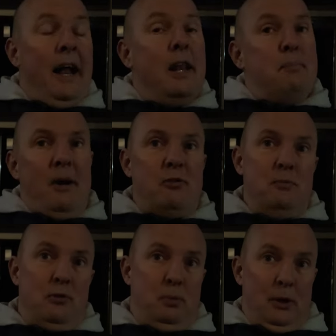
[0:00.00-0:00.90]
the
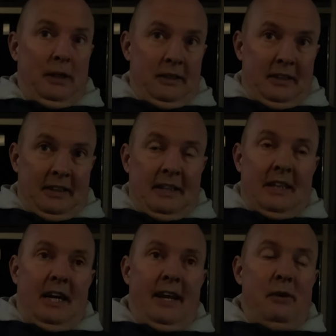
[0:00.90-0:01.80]
passing was poor.
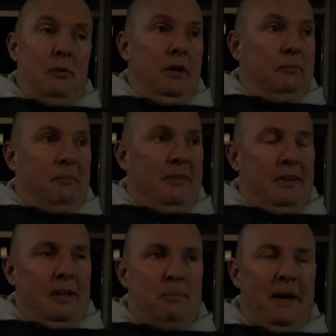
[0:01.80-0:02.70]
I think
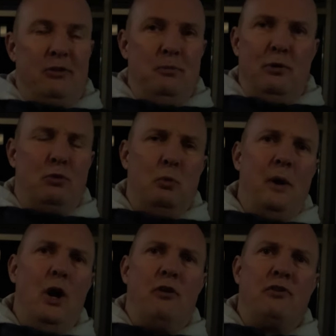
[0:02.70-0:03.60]
the passing was
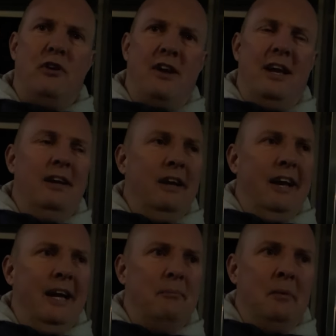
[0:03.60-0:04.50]
way off today.
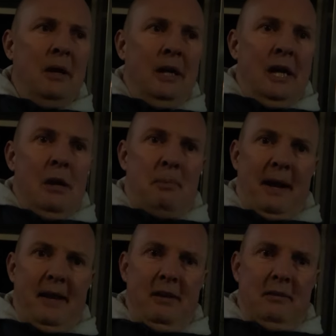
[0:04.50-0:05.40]
It
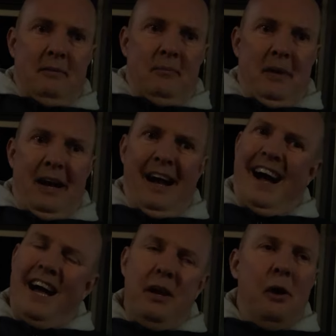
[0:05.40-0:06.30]

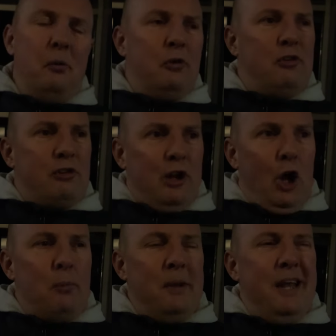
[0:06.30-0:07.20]
was
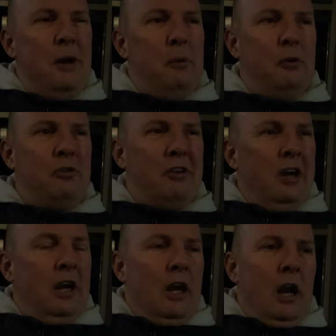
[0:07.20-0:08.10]
sloppy. It was
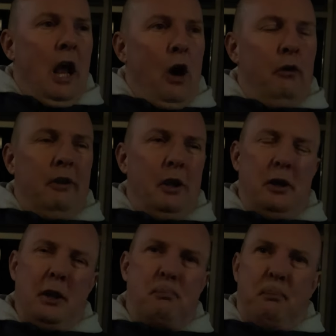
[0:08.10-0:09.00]

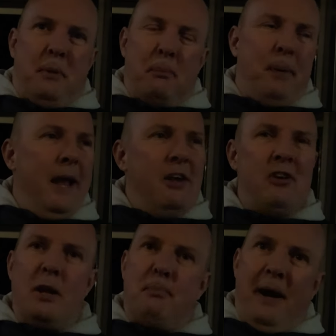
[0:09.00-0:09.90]
the
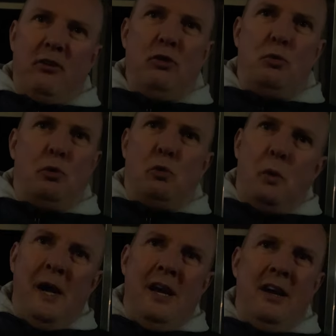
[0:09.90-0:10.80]
pace of the passes was
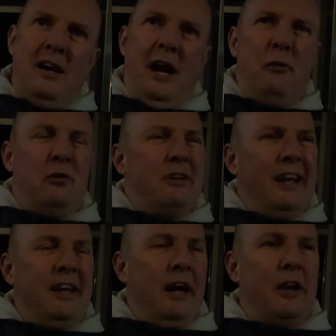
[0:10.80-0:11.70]
weak. It was
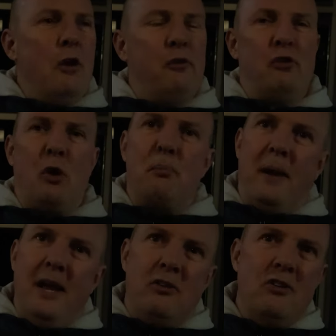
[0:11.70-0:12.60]
I don't know if it was
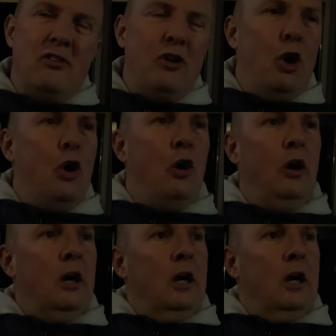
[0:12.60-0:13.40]
complacency or